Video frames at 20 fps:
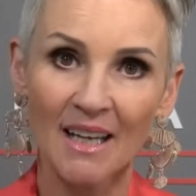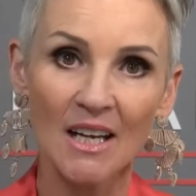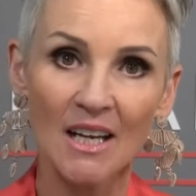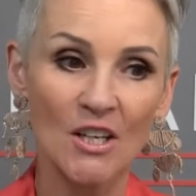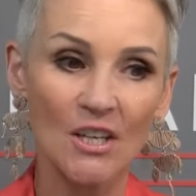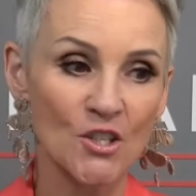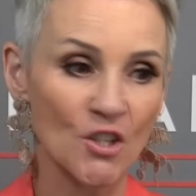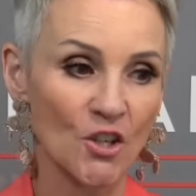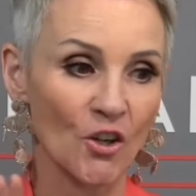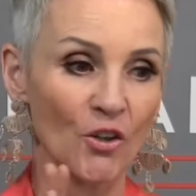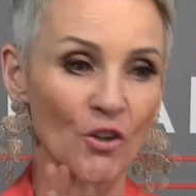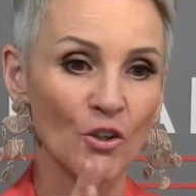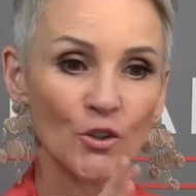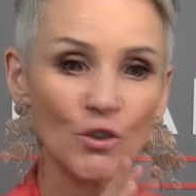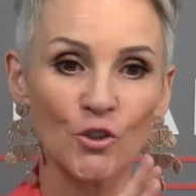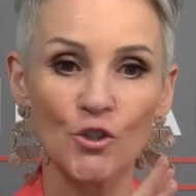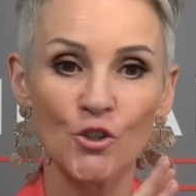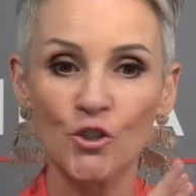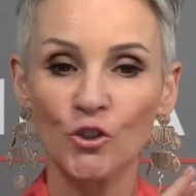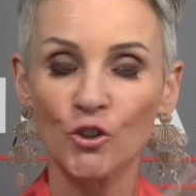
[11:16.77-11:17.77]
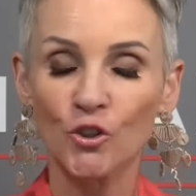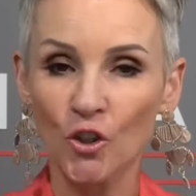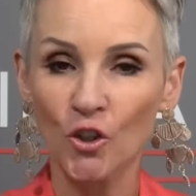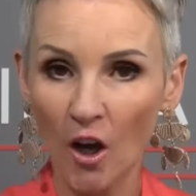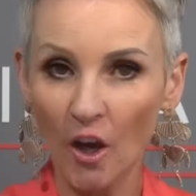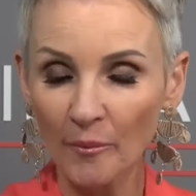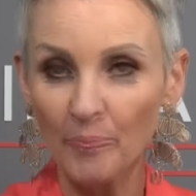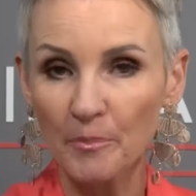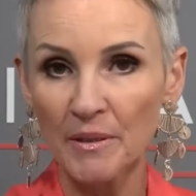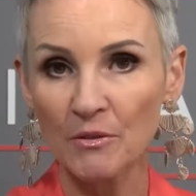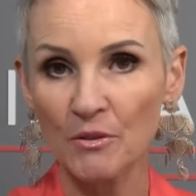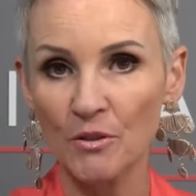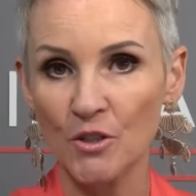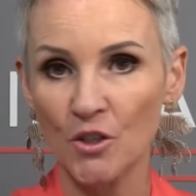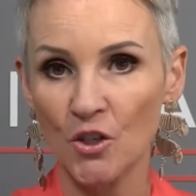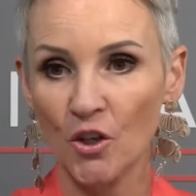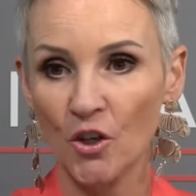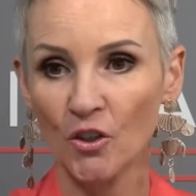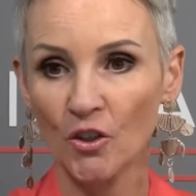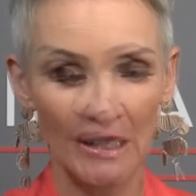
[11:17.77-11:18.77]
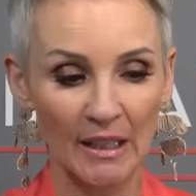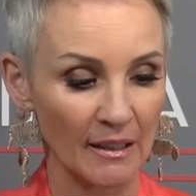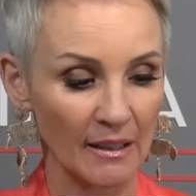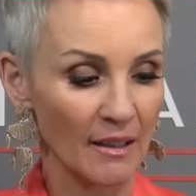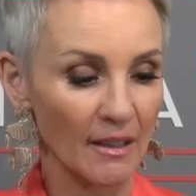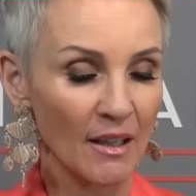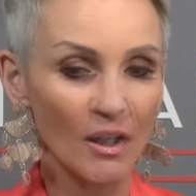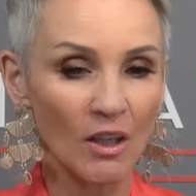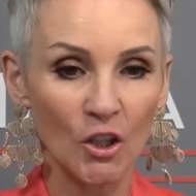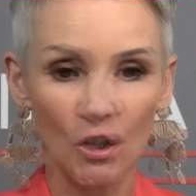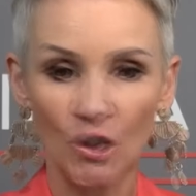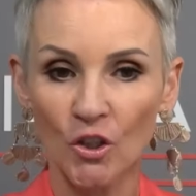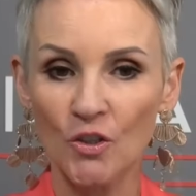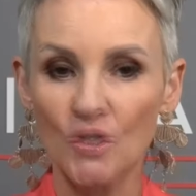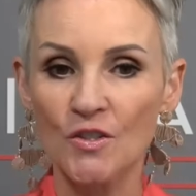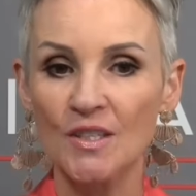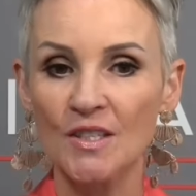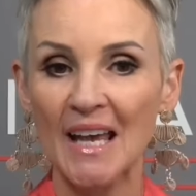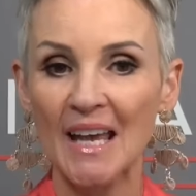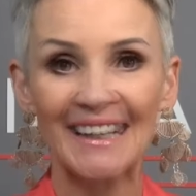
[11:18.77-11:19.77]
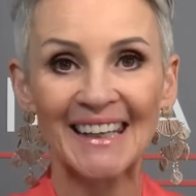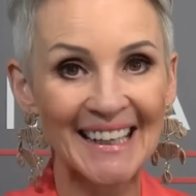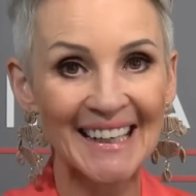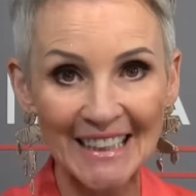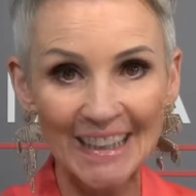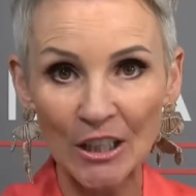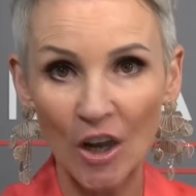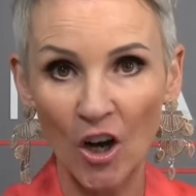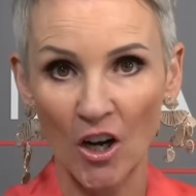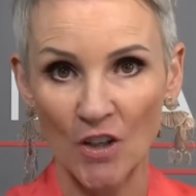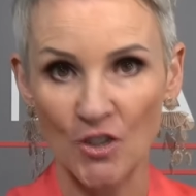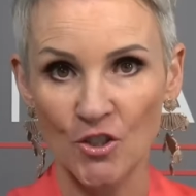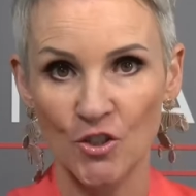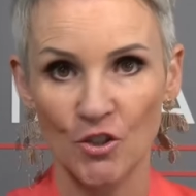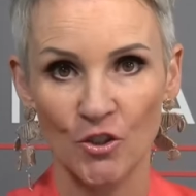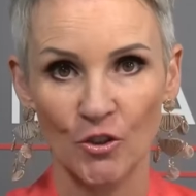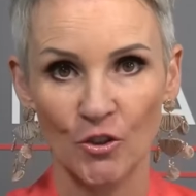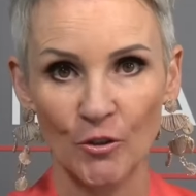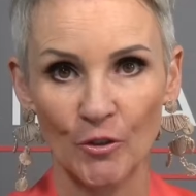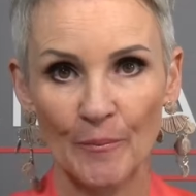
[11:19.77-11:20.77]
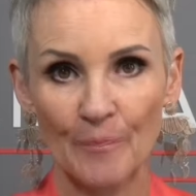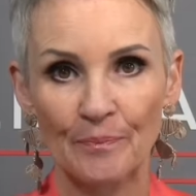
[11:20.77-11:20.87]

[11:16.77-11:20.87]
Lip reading: So you should not be returning goods at any cost to you.